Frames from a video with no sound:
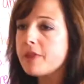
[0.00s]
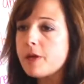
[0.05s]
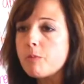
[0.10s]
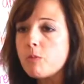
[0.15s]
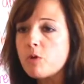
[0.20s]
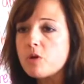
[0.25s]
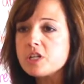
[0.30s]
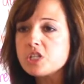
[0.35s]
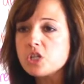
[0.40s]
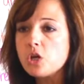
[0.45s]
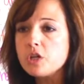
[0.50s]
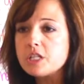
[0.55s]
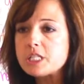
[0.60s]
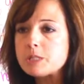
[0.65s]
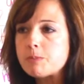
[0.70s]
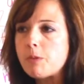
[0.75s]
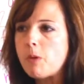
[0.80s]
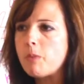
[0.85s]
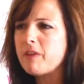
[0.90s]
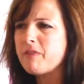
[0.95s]
were adults,
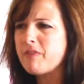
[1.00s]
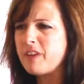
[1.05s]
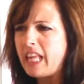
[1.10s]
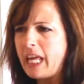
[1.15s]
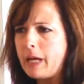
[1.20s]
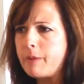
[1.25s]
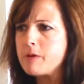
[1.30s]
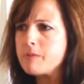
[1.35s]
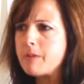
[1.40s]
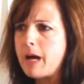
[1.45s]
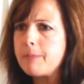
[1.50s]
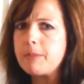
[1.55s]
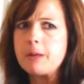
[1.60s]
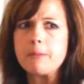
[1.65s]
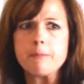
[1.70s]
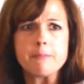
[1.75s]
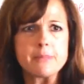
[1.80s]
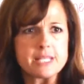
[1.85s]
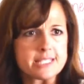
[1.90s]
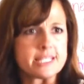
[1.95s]
but we feel like we might be
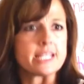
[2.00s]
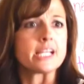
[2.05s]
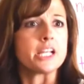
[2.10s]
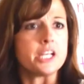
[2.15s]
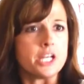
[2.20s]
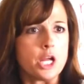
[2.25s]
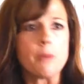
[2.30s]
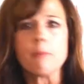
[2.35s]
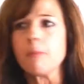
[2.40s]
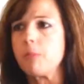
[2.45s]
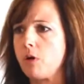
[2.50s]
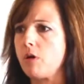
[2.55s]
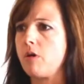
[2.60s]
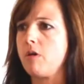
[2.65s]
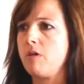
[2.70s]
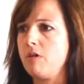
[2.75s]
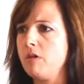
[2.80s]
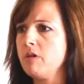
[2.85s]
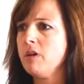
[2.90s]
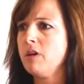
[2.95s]
missing a number.
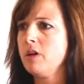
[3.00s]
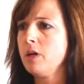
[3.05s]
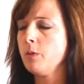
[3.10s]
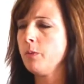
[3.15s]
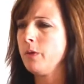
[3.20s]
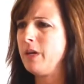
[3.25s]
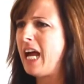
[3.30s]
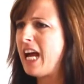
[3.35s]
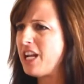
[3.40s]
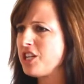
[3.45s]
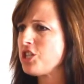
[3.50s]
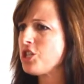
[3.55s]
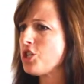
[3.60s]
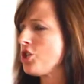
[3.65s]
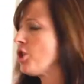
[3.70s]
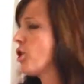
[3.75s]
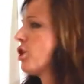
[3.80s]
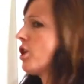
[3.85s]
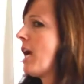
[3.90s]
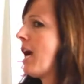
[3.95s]
We're not
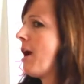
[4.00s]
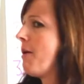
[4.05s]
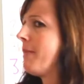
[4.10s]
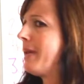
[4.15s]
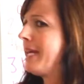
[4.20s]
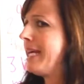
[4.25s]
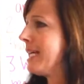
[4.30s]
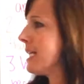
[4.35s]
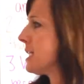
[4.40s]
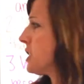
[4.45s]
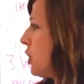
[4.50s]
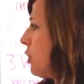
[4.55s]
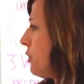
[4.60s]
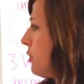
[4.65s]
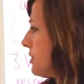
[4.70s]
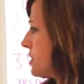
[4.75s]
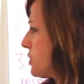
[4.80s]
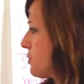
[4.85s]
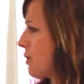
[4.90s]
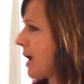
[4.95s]
sure how many
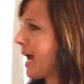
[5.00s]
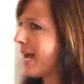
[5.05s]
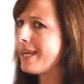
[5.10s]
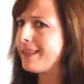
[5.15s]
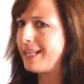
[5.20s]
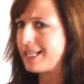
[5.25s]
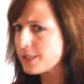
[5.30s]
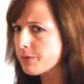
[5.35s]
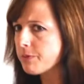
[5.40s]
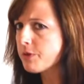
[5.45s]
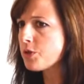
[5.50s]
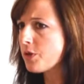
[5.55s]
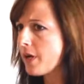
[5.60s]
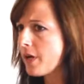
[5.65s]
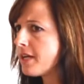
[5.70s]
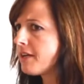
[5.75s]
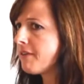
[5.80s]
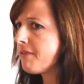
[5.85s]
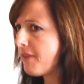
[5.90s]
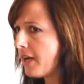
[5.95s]
adults, right? That's what we're trying
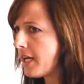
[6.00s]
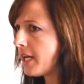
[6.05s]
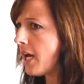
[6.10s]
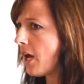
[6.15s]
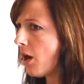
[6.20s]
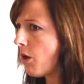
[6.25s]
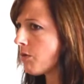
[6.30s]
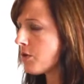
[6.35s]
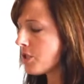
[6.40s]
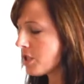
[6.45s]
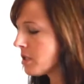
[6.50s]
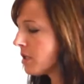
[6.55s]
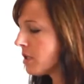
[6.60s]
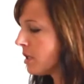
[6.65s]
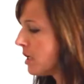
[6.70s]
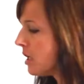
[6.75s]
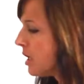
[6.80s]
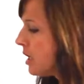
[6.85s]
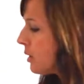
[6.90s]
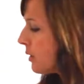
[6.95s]
to find out.
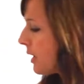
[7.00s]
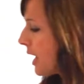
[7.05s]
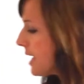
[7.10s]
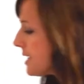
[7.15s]
Okay,